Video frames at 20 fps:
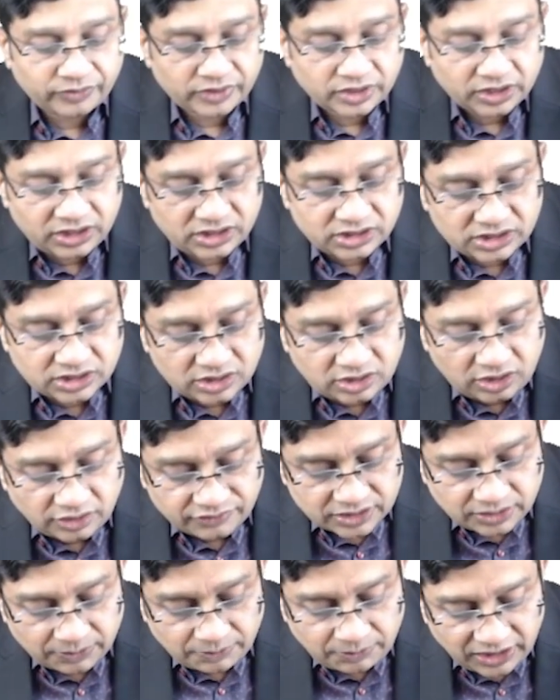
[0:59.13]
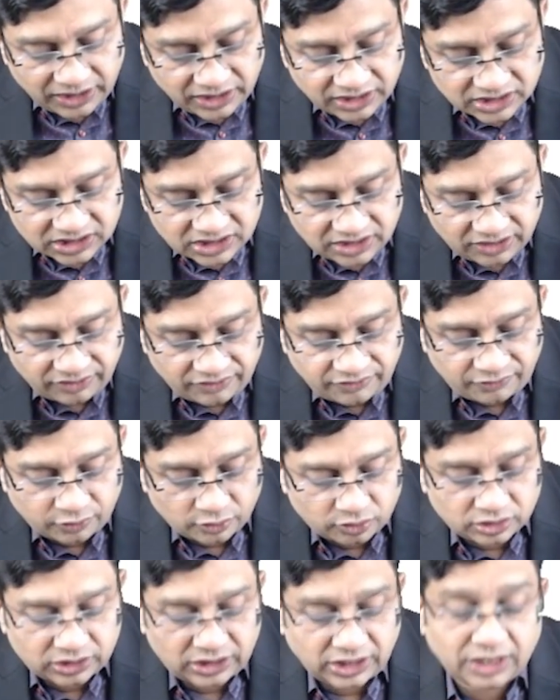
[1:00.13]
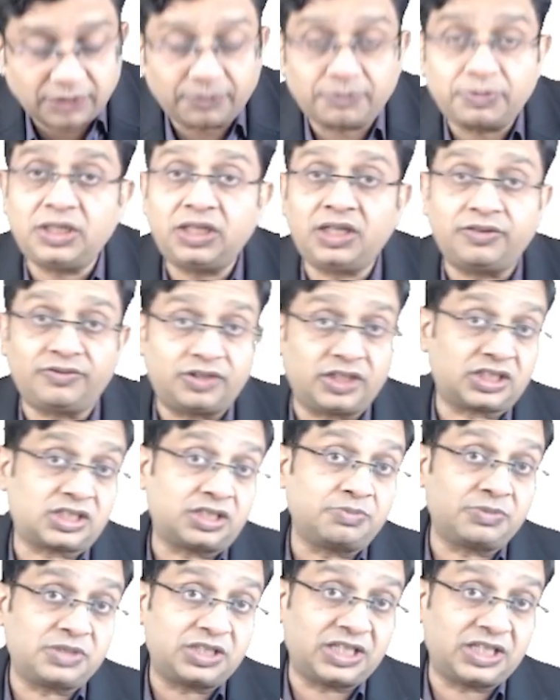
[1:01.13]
History of sibling received phototherapy. If there are some